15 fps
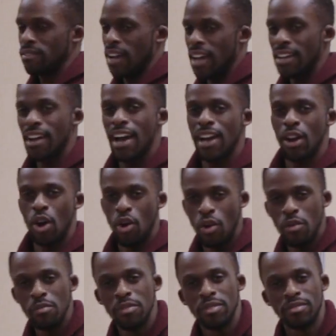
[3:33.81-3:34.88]
I got
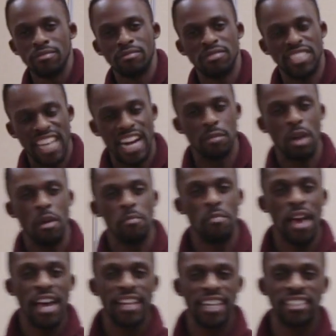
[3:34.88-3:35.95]
home, sat on my
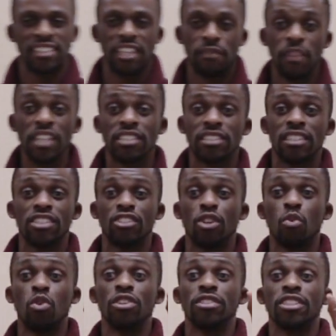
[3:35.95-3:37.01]
bed, and I said, this is the
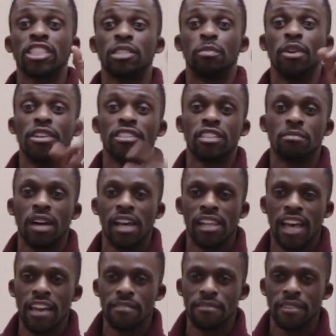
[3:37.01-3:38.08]
worst experience of my
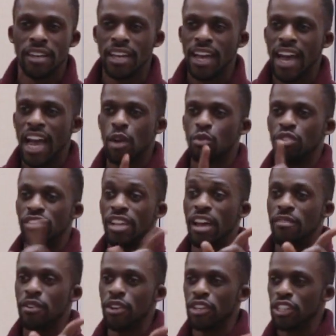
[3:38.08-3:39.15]
life. I will
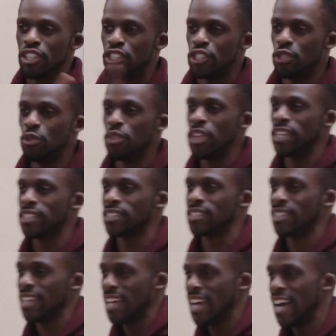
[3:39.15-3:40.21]
never do
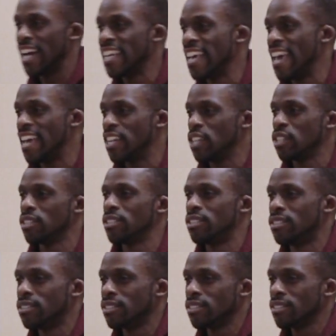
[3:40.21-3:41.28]
this again.
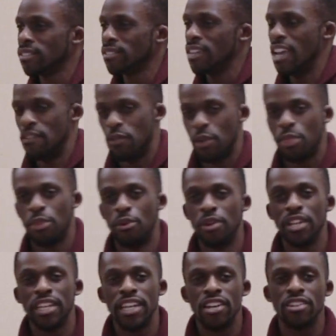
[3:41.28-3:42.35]
And for
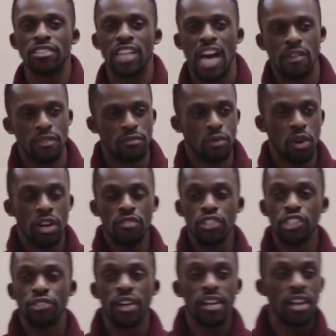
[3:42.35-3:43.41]
30 years, I've avoided
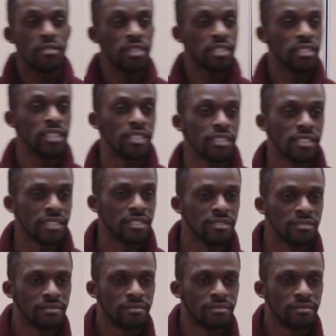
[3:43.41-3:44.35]
the train ever since.